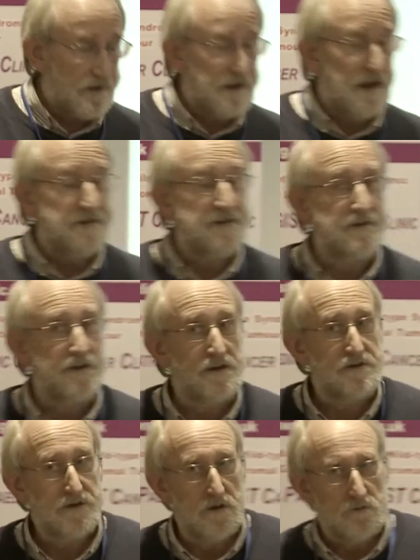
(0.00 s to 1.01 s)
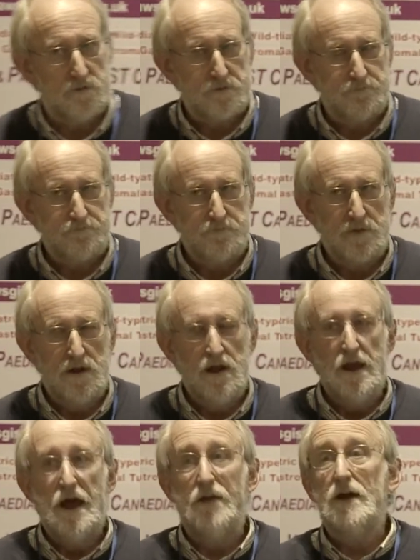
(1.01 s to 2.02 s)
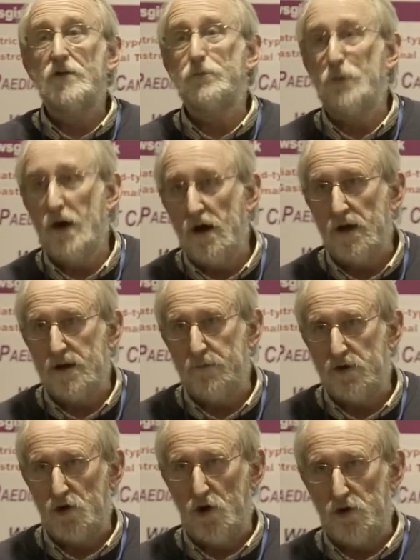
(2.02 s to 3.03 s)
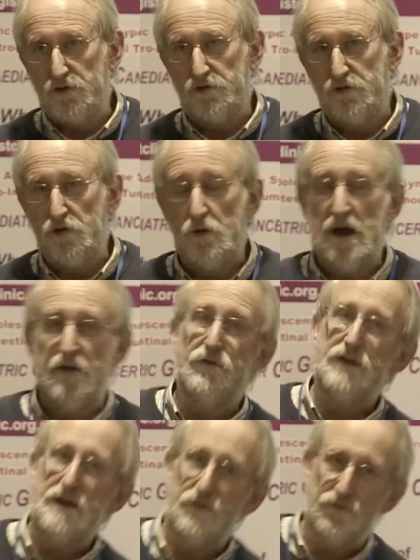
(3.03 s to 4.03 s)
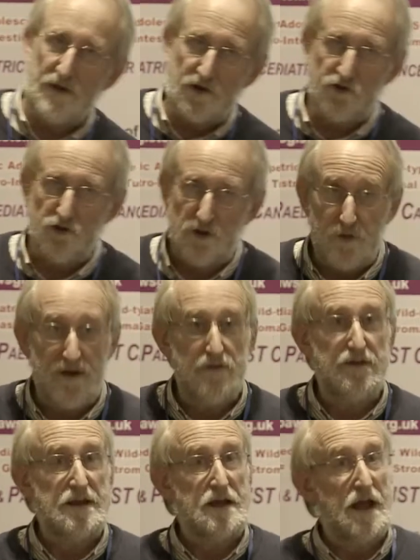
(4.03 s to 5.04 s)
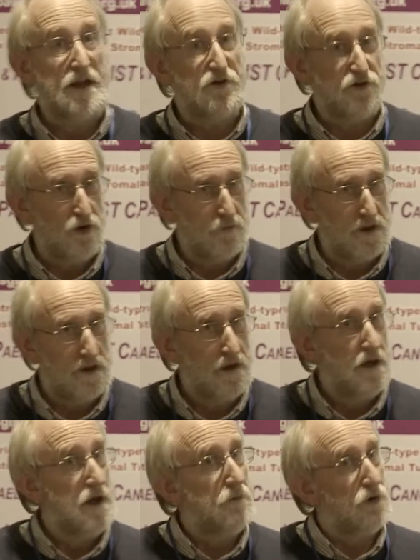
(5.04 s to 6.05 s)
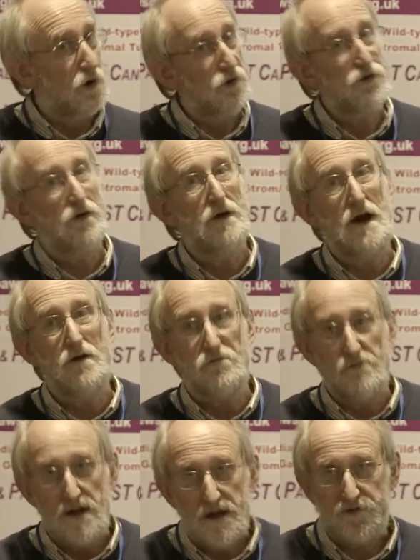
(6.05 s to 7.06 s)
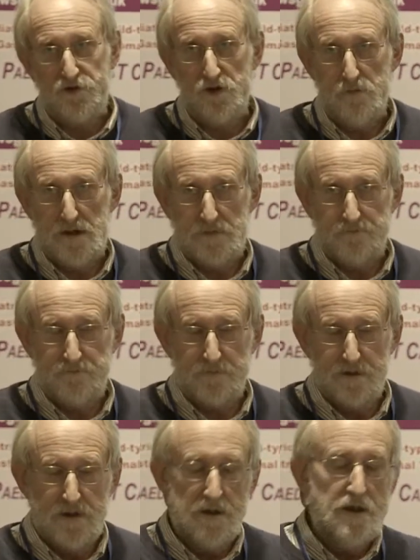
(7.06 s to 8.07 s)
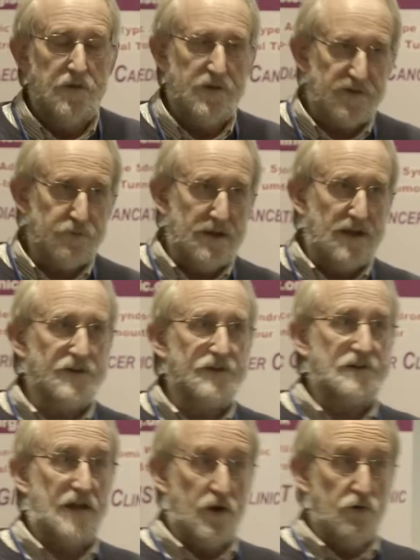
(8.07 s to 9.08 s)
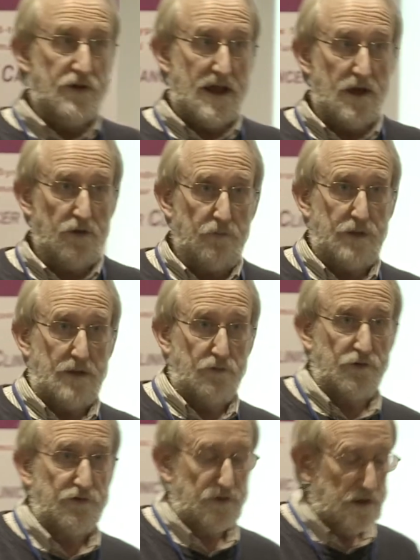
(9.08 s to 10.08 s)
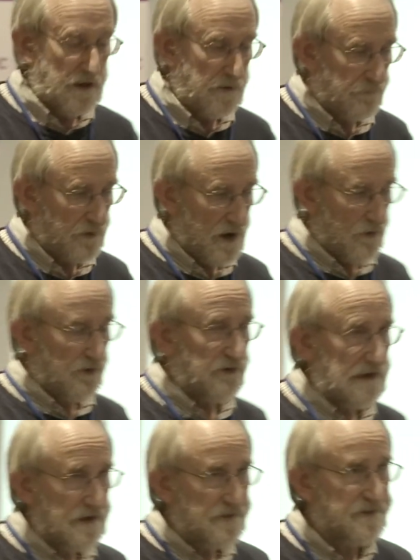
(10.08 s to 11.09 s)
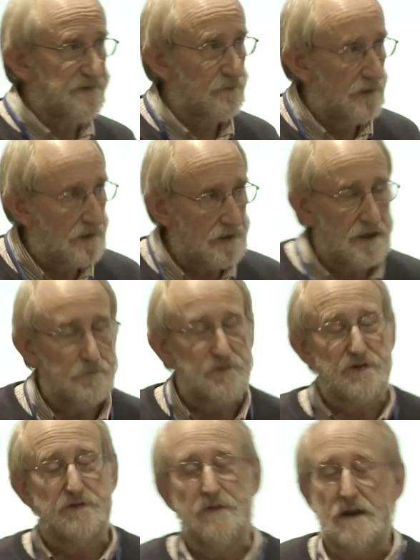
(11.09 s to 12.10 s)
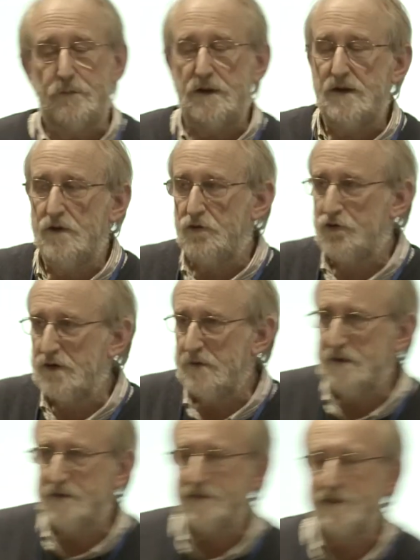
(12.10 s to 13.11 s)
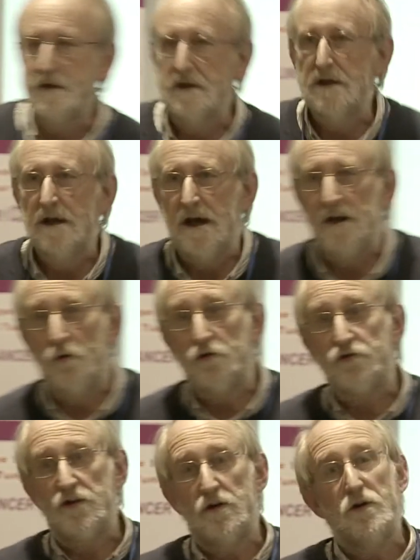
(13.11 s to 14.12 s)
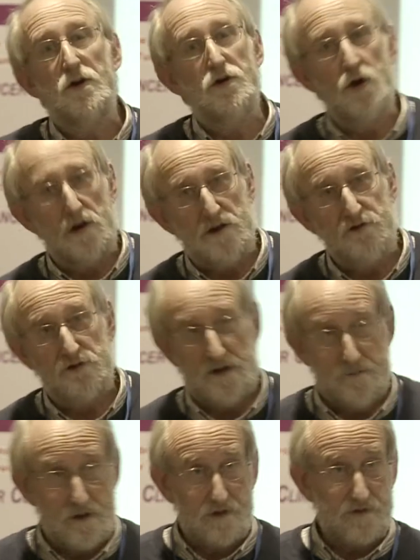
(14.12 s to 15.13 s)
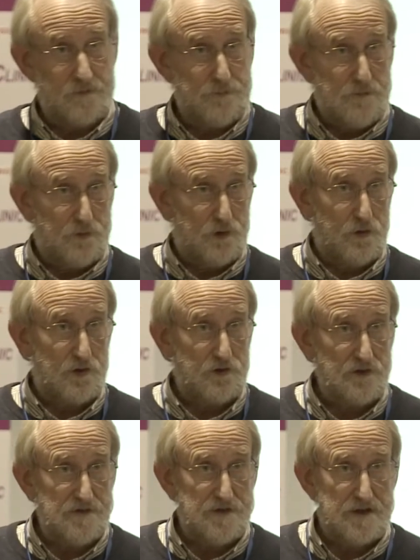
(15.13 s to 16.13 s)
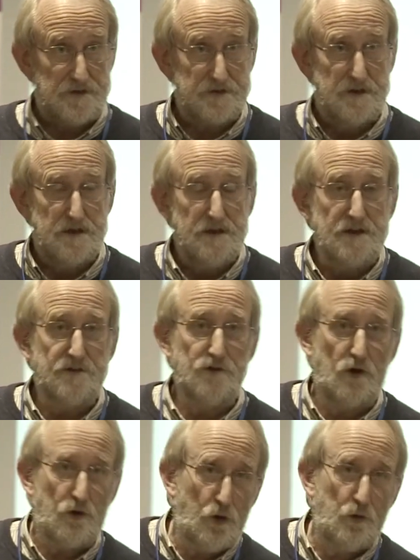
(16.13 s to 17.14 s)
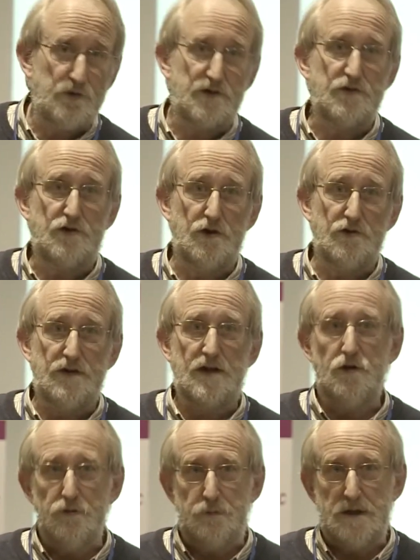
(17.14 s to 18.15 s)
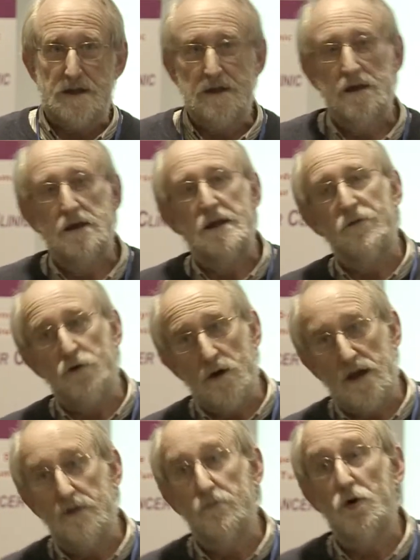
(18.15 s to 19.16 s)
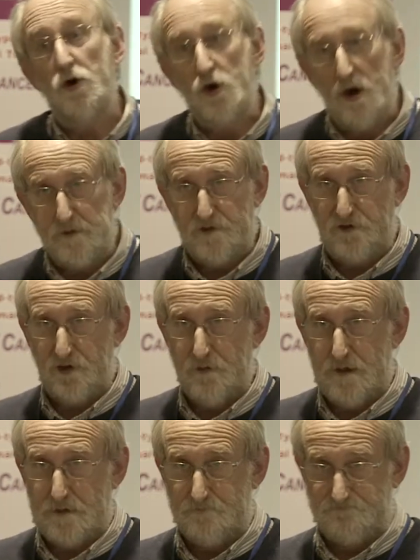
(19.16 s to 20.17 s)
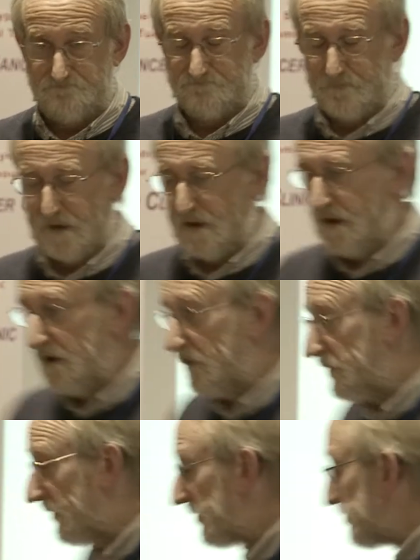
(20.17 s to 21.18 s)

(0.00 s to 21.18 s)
cases they don't. And that's partly because you have the affliction of having a tumour, but also a rare tumour. This means it's low down on people's priority lists when it comes to developing new treatments, and also knowledge amongst the people who are treating it is not always as good as it could be if you had a more common tumour. So the